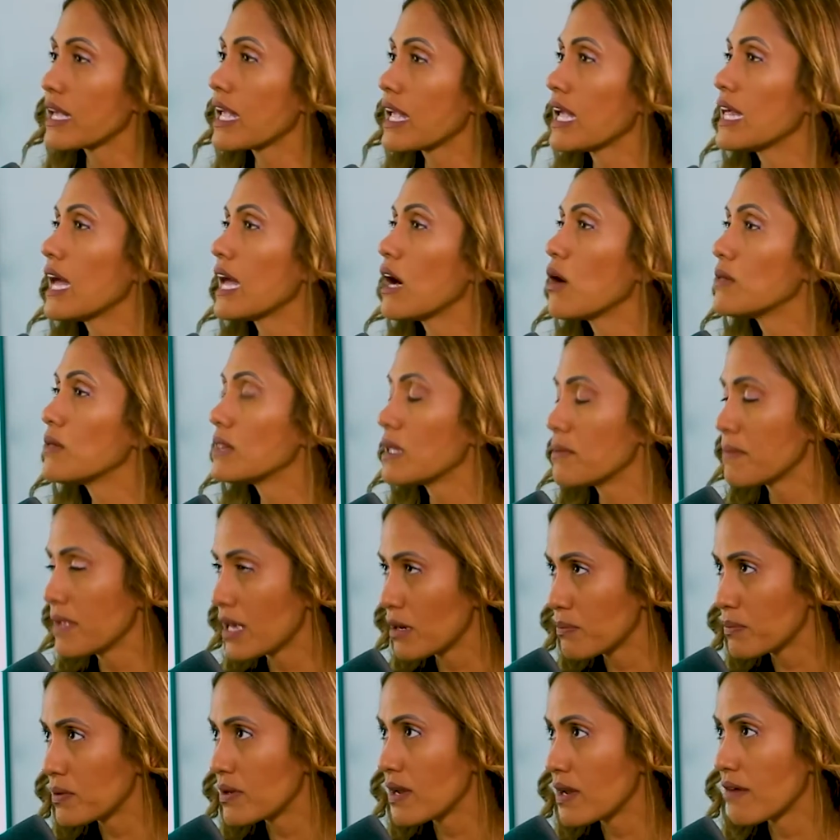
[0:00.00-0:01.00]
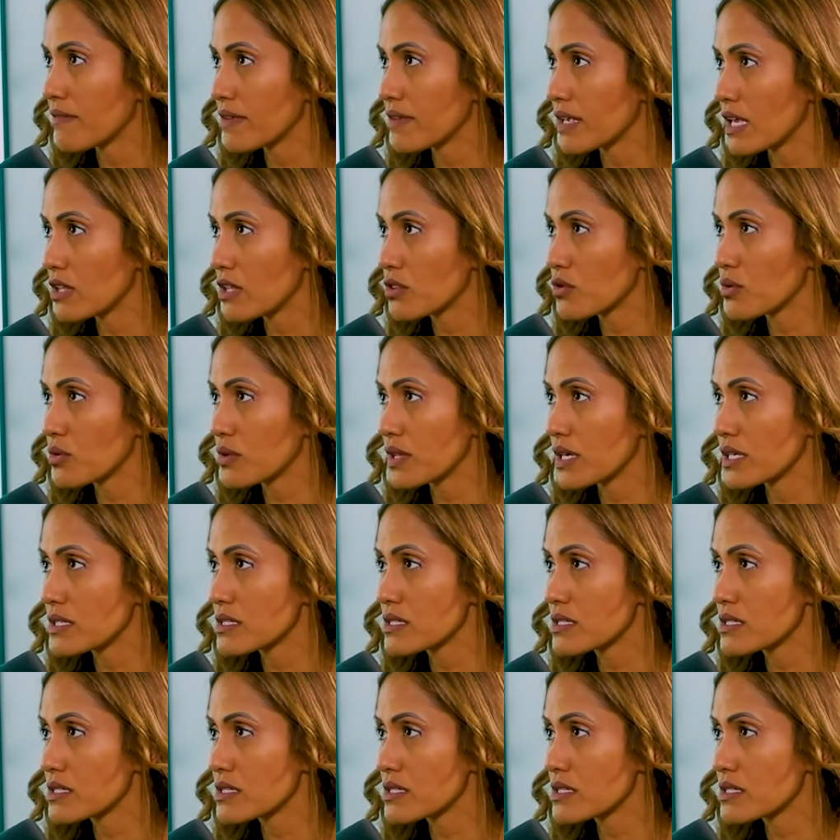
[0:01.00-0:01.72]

hey, let me help you navigate through this.